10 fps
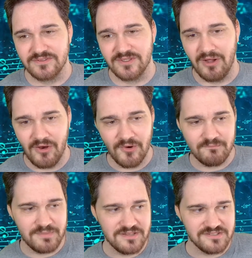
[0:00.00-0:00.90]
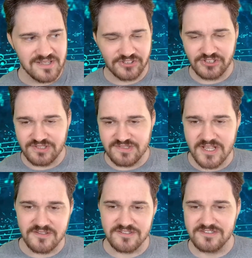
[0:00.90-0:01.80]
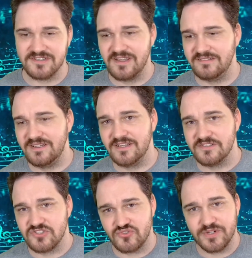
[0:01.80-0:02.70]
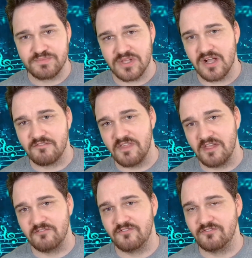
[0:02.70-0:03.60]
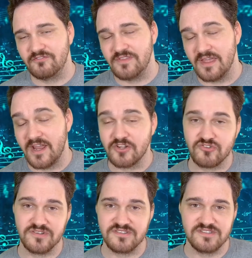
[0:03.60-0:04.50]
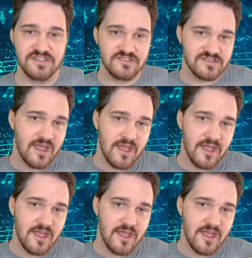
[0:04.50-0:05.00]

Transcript: Our B section takes this idea, strips off that extra 6,